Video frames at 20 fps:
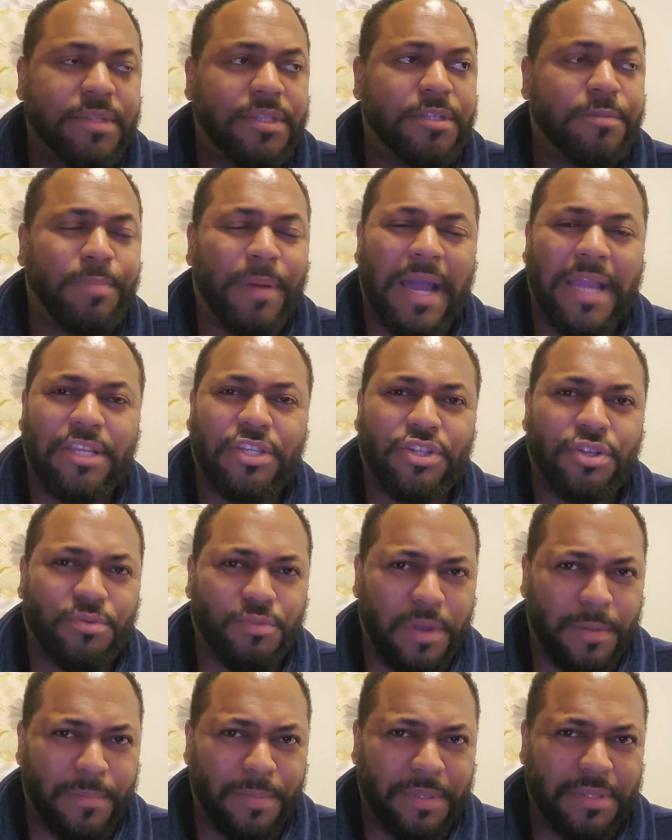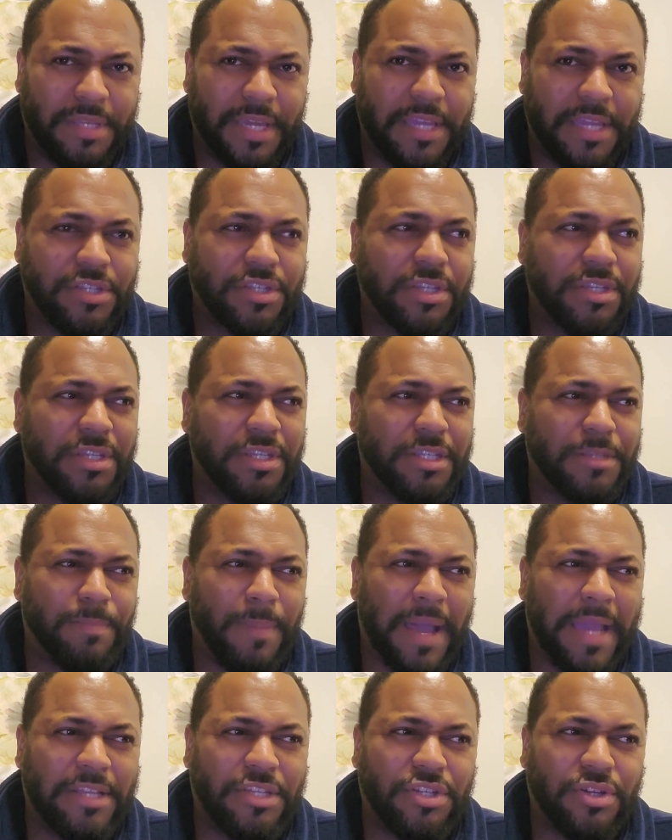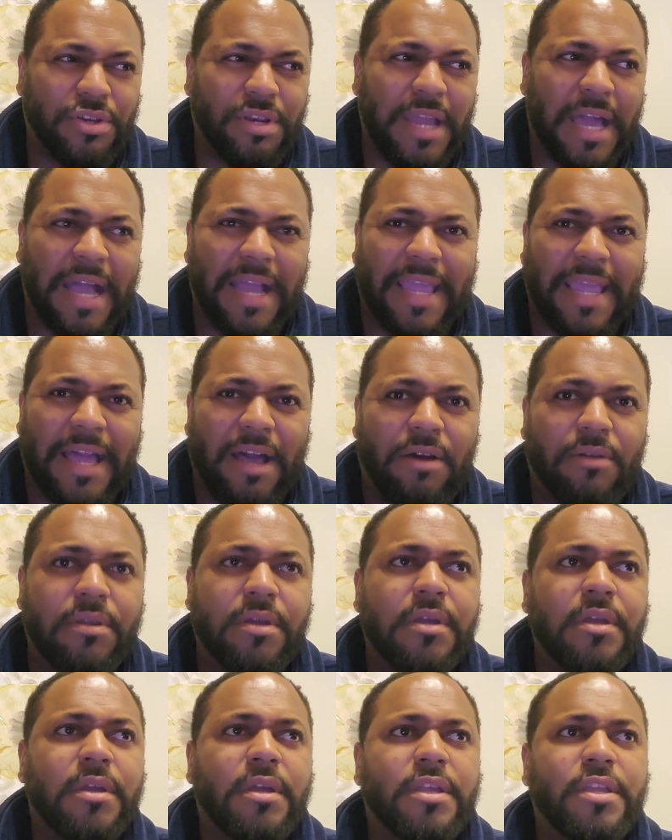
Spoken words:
despite your reputation, despite your knockout,